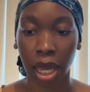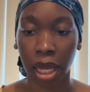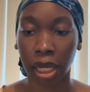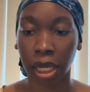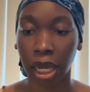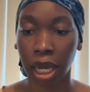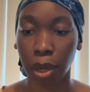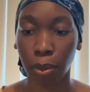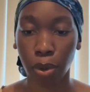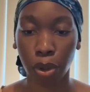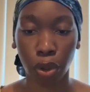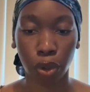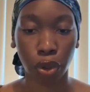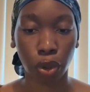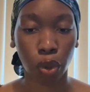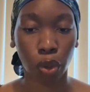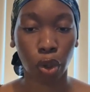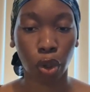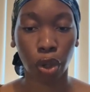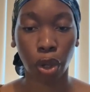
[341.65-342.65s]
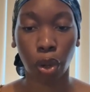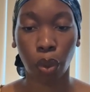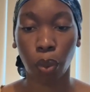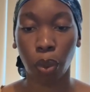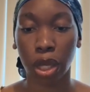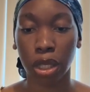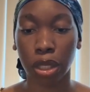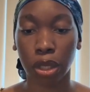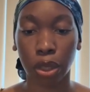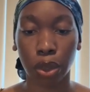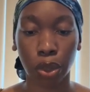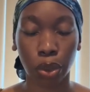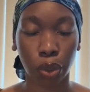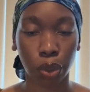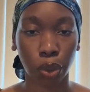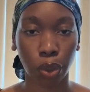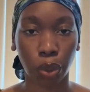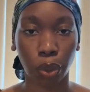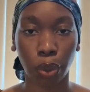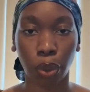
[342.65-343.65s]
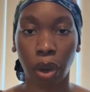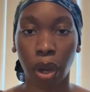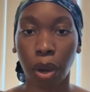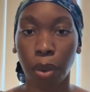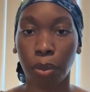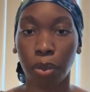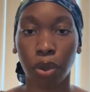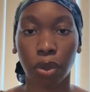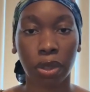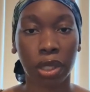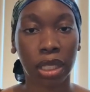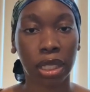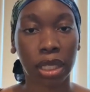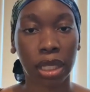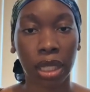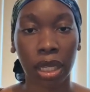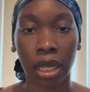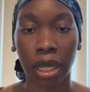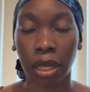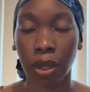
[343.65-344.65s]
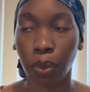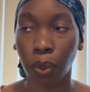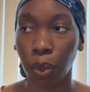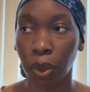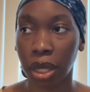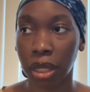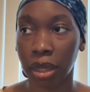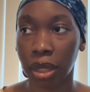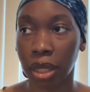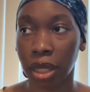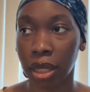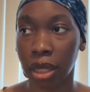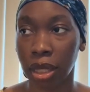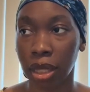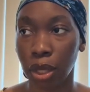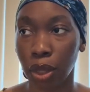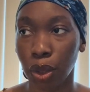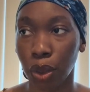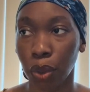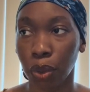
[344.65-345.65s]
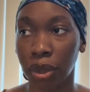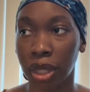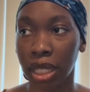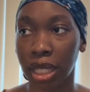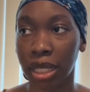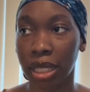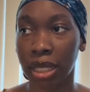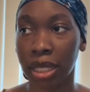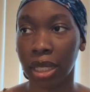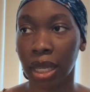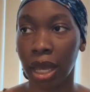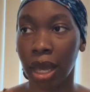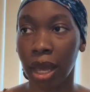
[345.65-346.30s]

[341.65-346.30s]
Gabriel no longer wants to proceed with, this